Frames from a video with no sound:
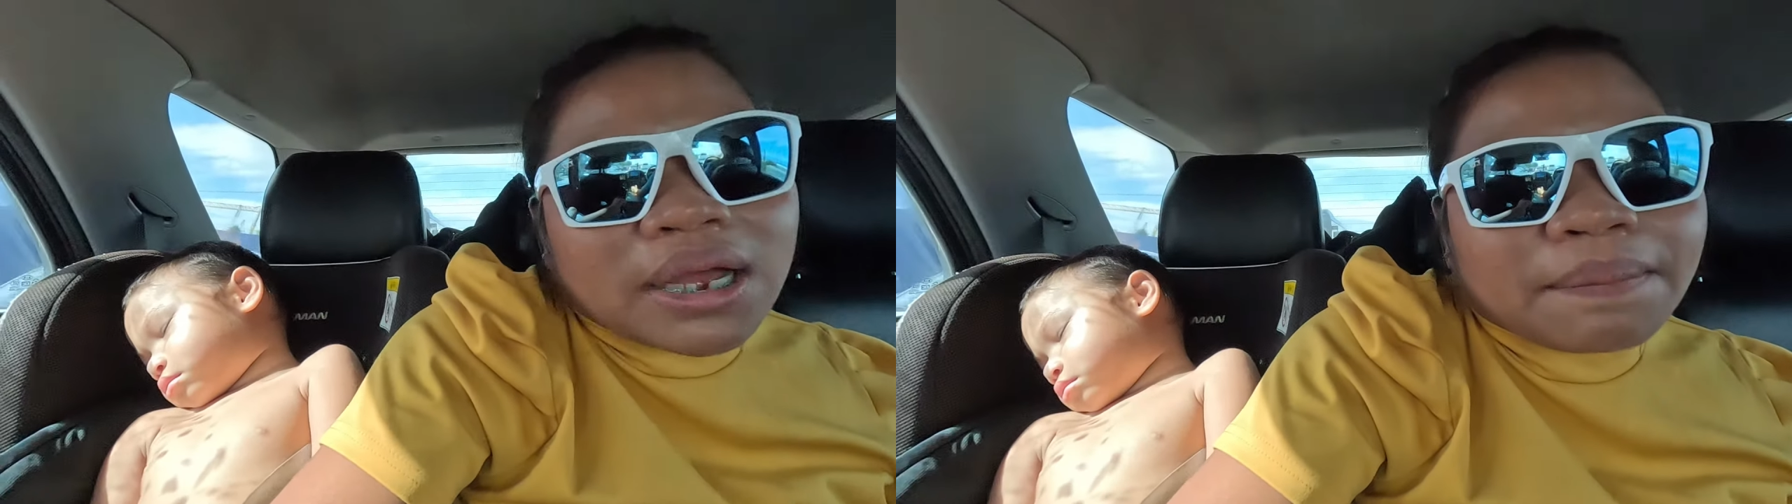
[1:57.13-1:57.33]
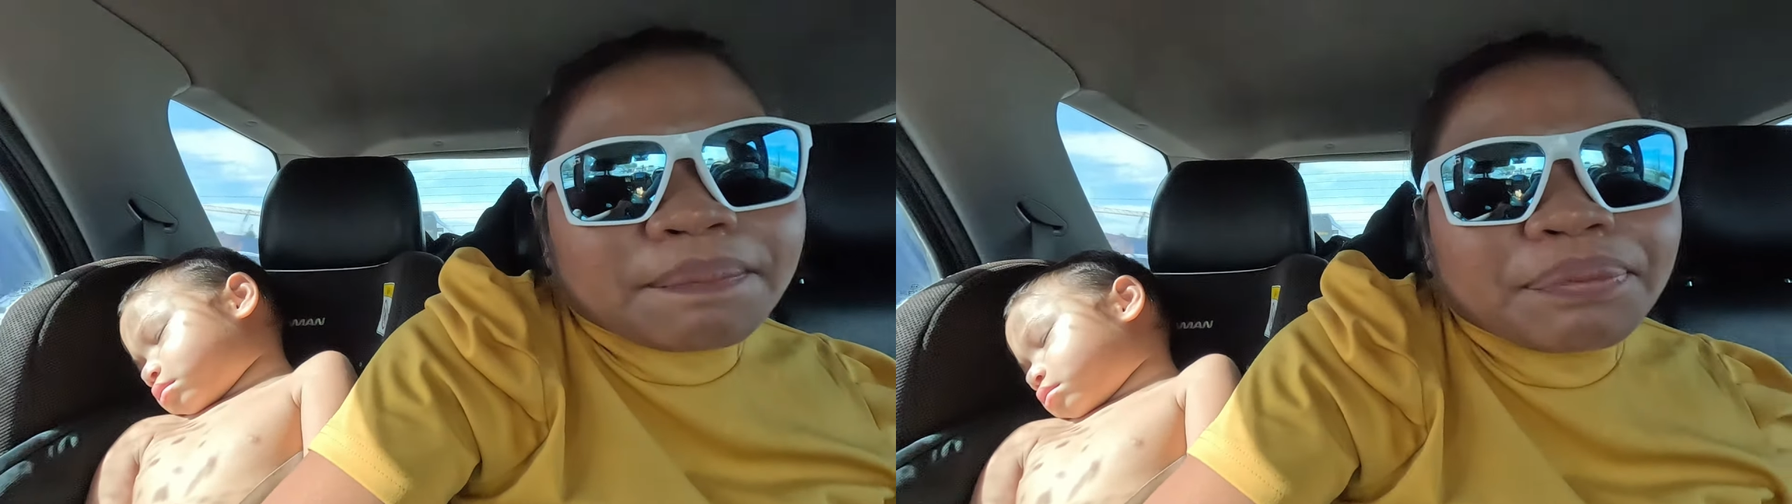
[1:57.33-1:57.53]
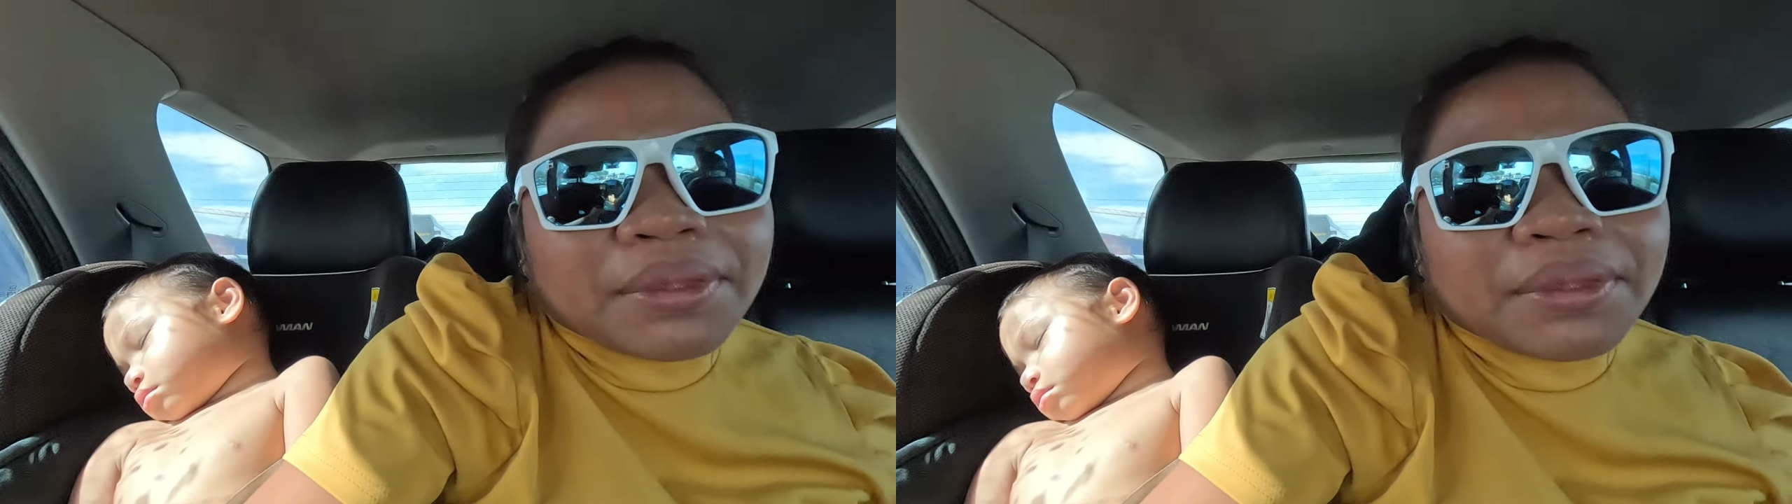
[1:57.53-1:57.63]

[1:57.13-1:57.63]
that.